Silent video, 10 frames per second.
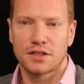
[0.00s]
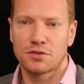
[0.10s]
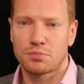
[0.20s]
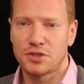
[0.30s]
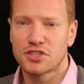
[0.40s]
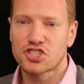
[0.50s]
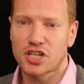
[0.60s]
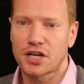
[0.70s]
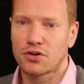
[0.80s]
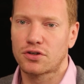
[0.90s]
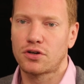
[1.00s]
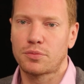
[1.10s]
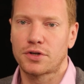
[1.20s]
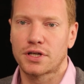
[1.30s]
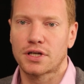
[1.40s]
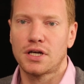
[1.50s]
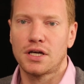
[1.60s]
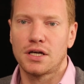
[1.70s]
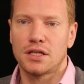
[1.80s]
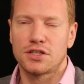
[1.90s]
They're pretty shy on opening
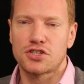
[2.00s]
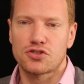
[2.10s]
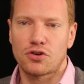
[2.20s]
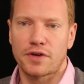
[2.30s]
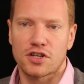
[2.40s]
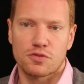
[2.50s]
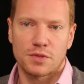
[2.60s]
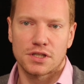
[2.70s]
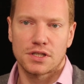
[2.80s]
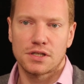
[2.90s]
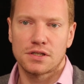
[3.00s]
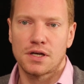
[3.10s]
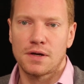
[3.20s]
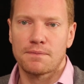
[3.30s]
the issue of LGBT